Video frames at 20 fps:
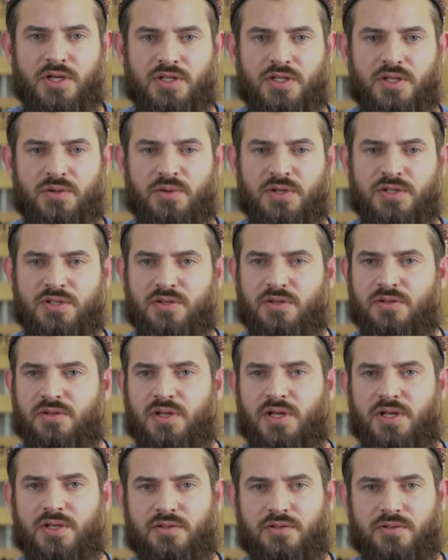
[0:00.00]
there was not
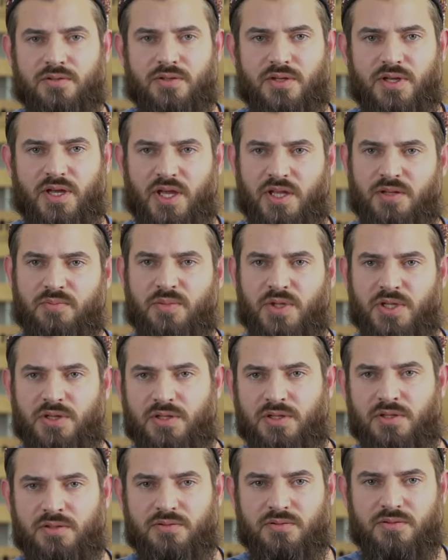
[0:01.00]
like
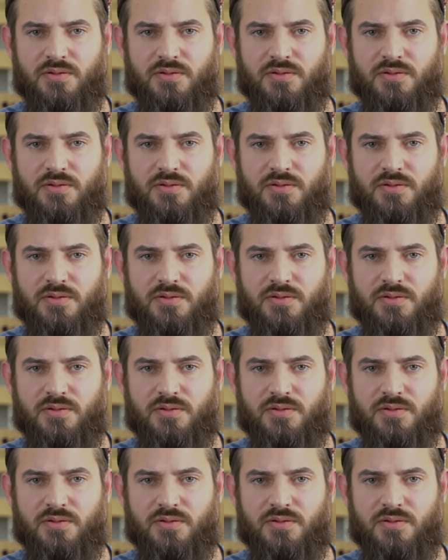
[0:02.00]
enmity.